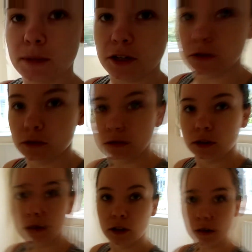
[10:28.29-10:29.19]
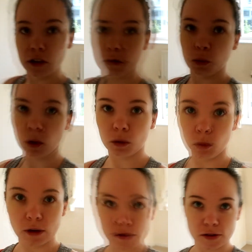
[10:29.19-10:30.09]
middle of what
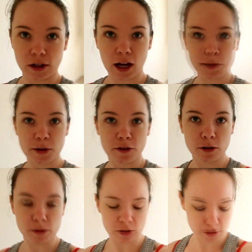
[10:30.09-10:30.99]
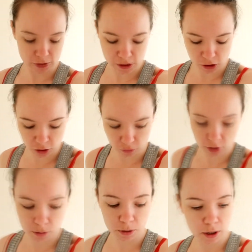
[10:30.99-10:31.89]
was the library room. So I just need to
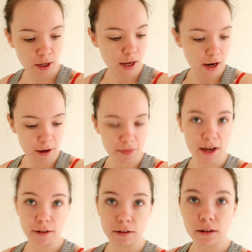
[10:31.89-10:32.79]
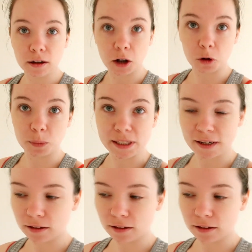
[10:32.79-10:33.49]
hoover up and then I will be